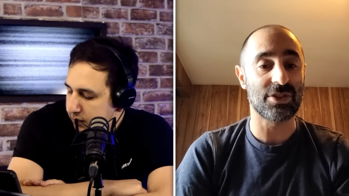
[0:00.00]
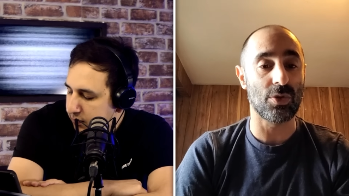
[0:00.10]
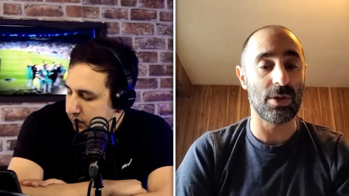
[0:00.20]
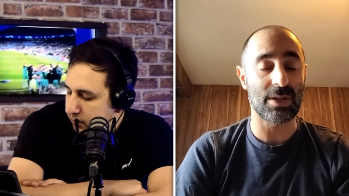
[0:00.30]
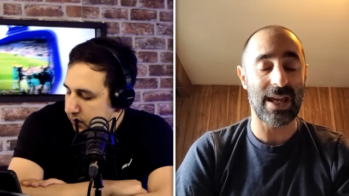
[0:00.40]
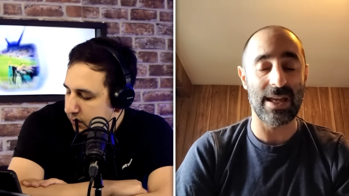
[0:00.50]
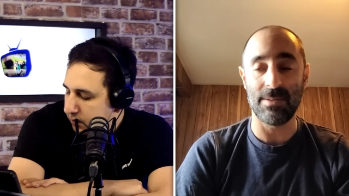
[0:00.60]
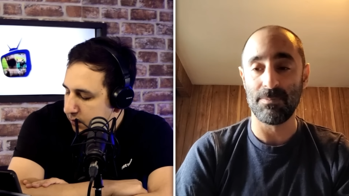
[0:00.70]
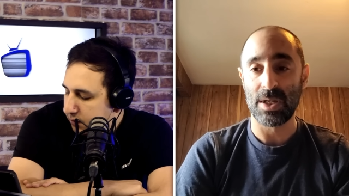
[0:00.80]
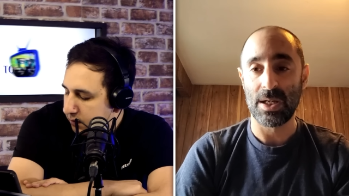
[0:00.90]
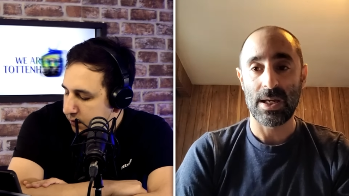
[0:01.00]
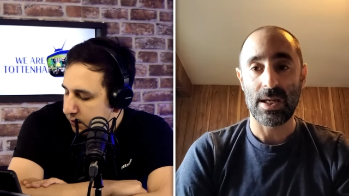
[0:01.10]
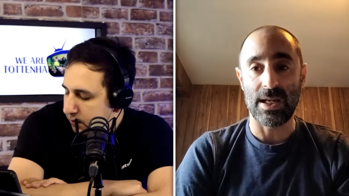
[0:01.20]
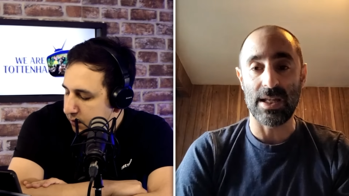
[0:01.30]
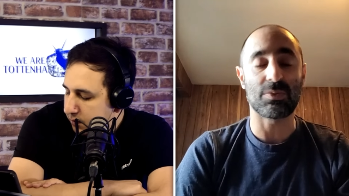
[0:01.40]
Speaker 1: to do again.
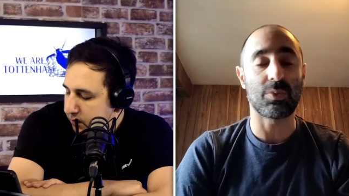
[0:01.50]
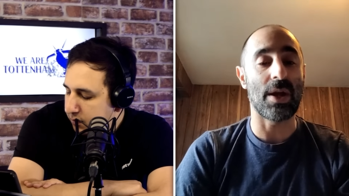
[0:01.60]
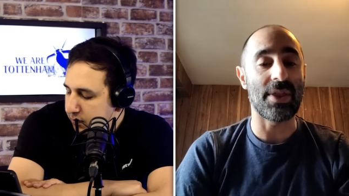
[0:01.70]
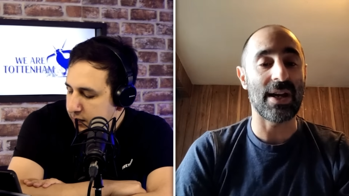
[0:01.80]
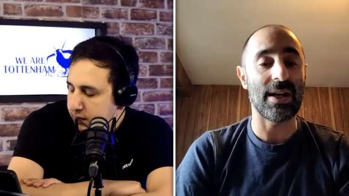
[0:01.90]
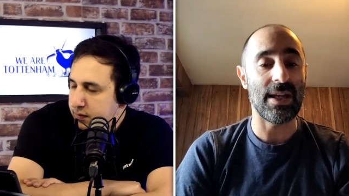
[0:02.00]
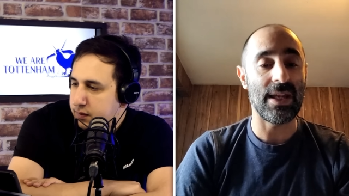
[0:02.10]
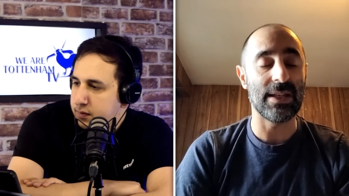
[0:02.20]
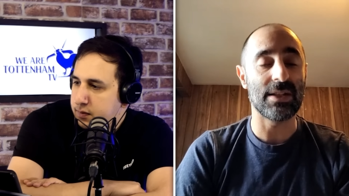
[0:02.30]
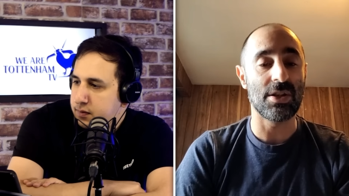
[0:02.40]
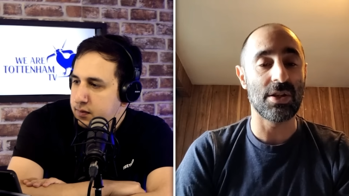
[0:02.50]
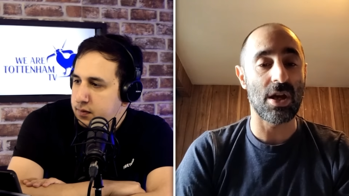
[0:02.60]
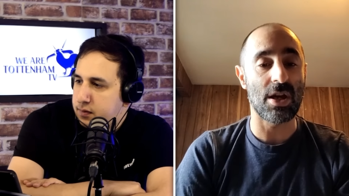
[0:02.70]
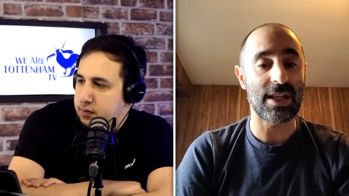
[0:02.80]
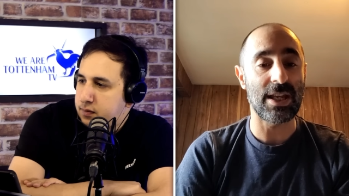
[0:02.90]
It's whether he can
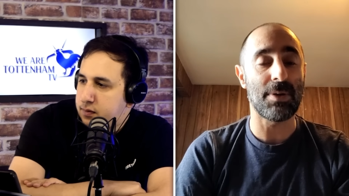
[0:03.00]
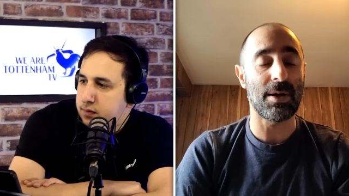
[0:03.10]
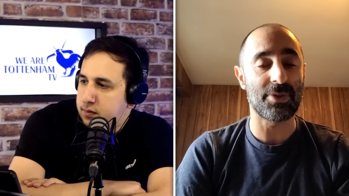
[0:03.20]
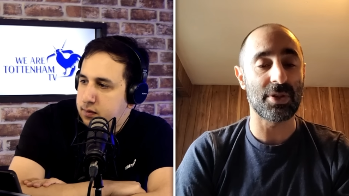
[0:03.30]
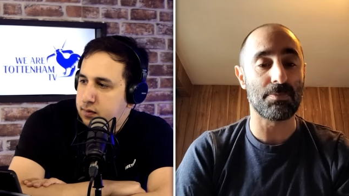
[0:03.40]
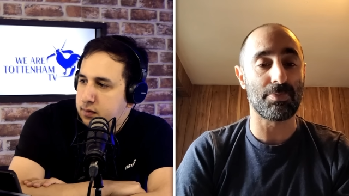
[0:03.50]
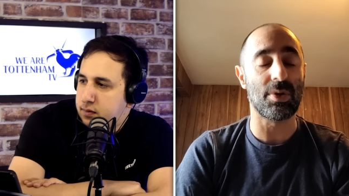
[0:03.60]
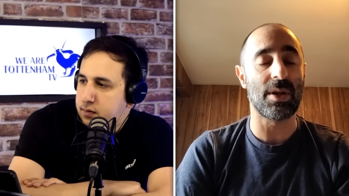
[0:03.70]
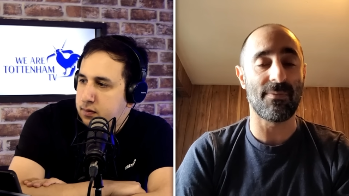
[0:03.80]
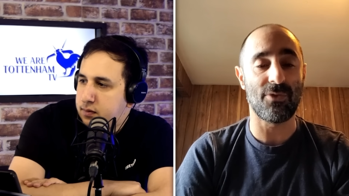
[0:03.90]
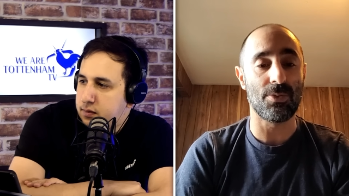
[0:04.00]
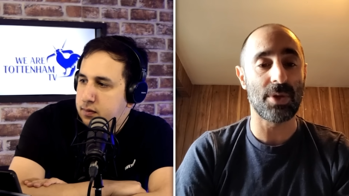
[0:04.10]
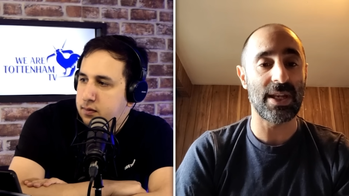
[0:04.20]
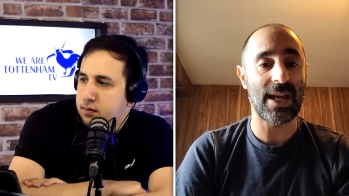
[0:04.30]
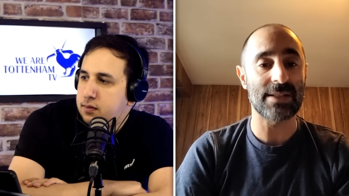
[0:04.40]
uh, keep up the brilliant form
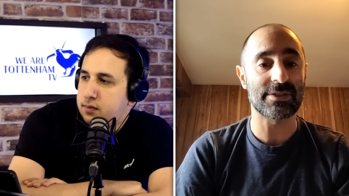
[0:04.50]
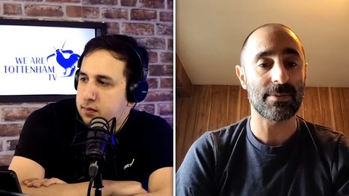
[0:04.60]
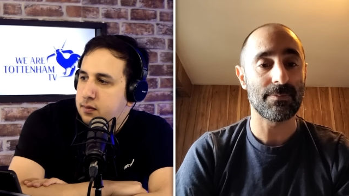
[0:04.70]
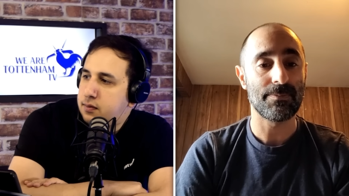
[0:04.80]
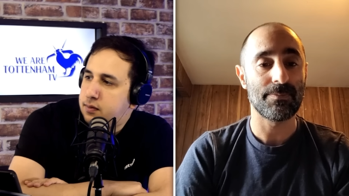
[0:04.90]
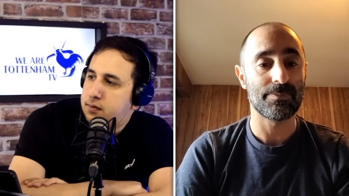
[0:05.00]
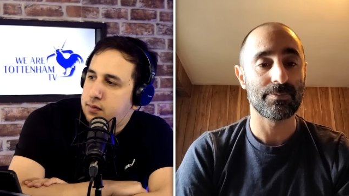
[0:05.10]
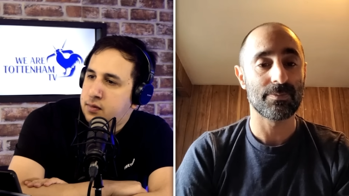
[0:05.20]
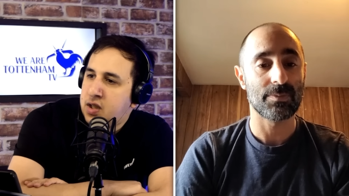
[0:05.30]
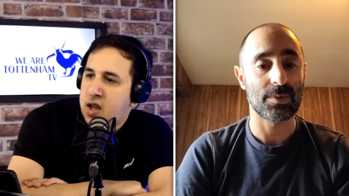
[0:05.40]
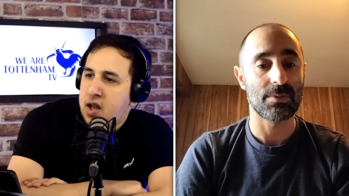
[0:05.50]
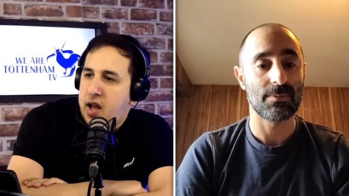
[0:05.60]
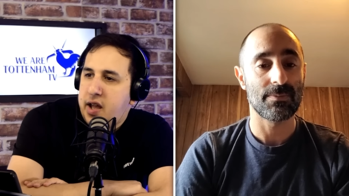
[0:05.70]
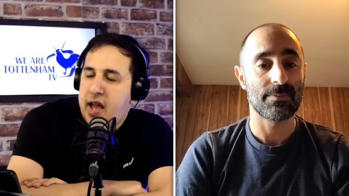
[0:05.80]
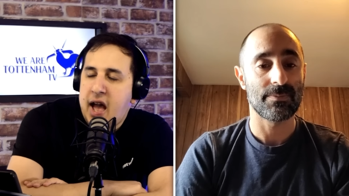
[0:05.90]
that he has.
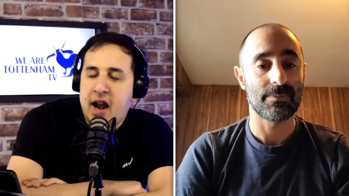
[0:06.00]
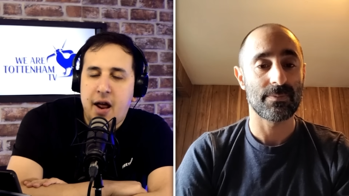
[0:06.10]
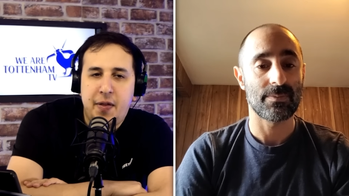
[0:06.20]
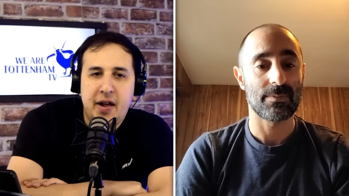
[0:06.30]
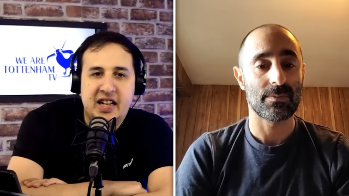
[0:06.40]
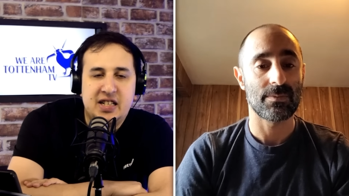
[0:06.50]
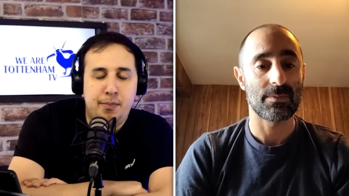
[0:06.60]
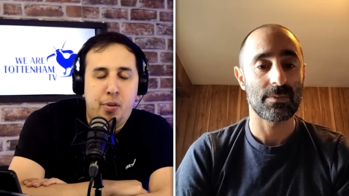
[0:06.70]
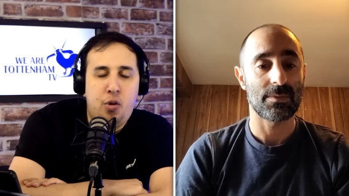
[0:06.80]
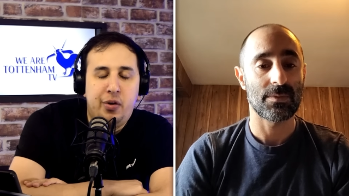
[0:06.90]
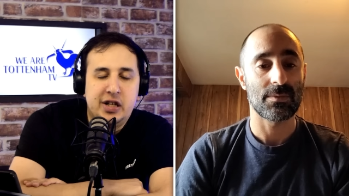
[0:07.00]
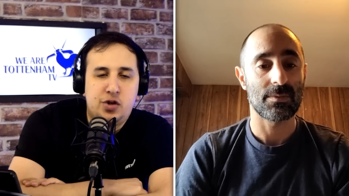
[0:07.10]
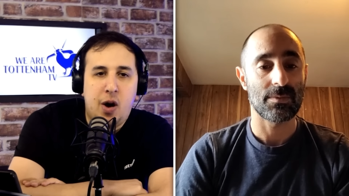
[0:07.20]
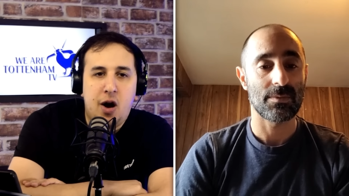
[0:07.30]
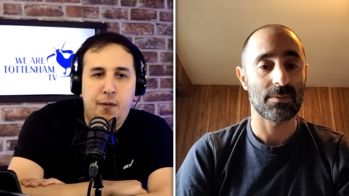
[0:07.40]
Speaker 2: Yeah, and I think it's important as
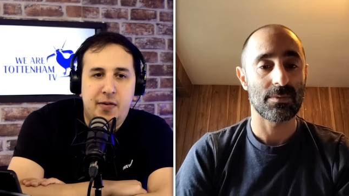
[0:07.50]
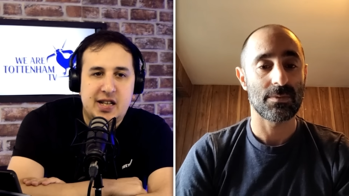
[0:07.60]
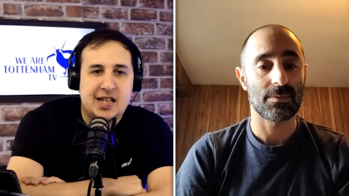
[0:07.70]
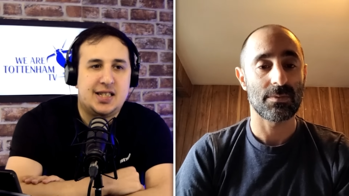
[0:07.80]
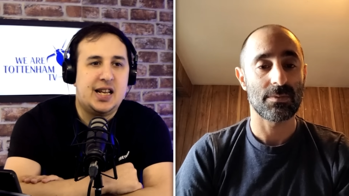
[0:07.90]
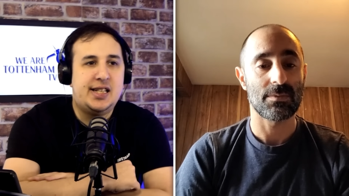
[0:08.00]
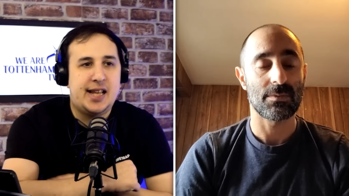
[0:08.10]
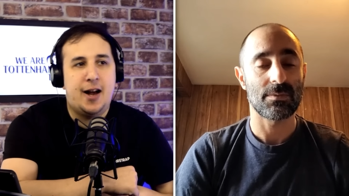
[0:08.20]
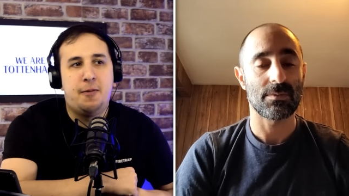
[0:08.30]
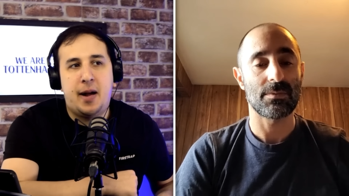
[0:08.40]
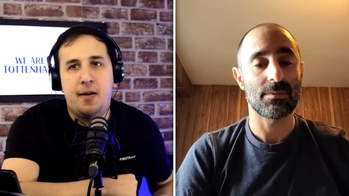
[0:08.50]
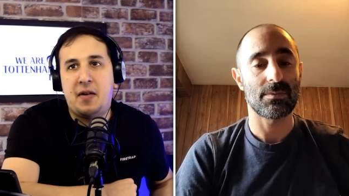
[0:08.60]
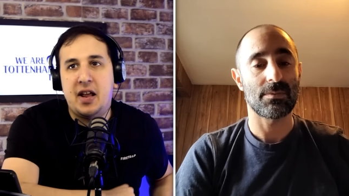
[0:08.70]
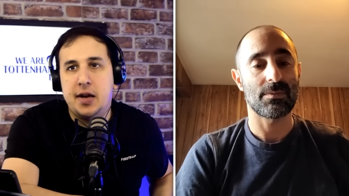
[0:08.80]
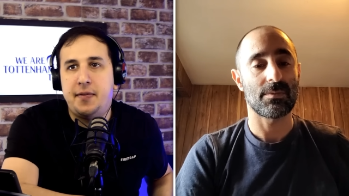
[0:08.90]
well for Destiny to help out
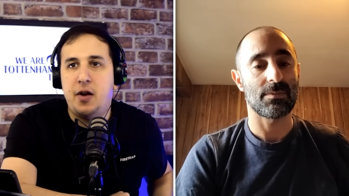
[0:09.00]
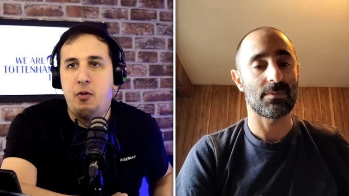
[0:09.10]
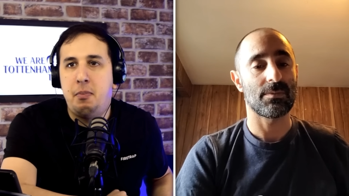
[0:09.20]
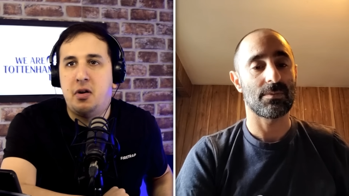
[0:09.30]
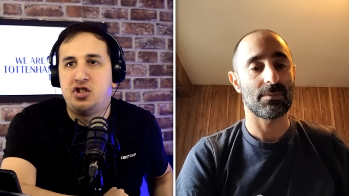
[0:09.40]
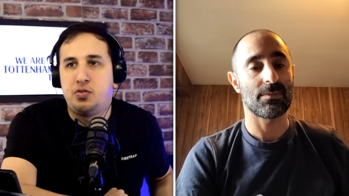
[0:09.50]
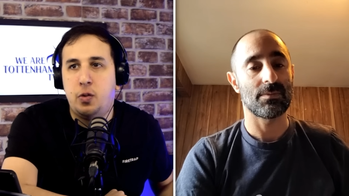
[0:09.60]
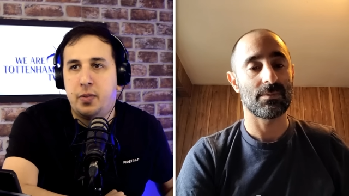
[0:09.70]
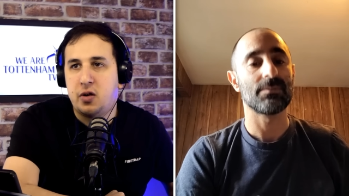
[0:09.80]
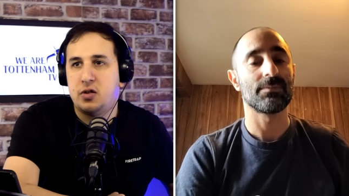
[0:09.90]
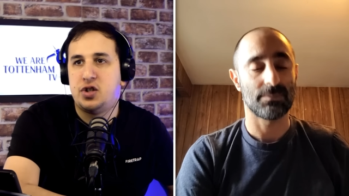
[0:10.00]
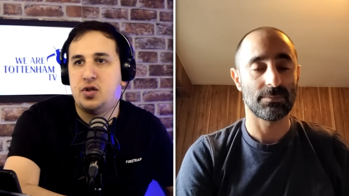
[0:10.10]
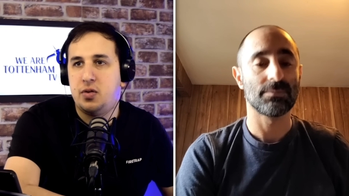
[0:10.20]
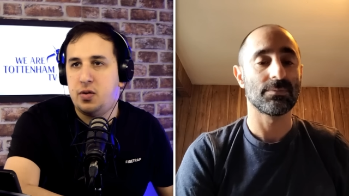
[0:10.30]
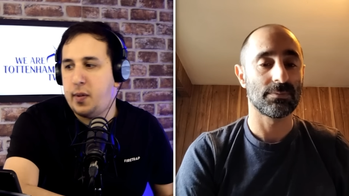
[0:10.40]
Van der Ven when possible because
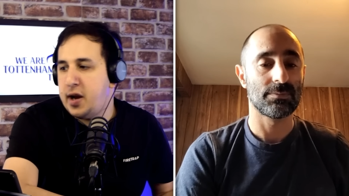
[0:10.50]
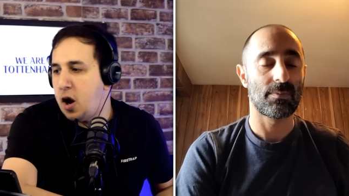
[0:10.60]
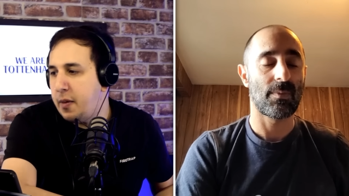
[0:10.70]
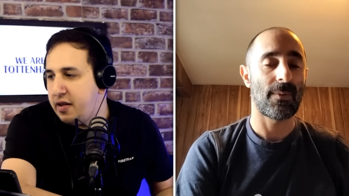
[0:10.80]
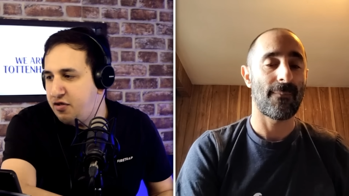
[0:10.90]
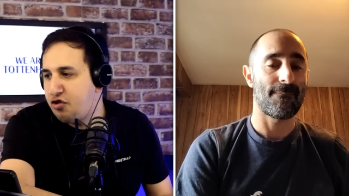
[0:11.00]
we know he's just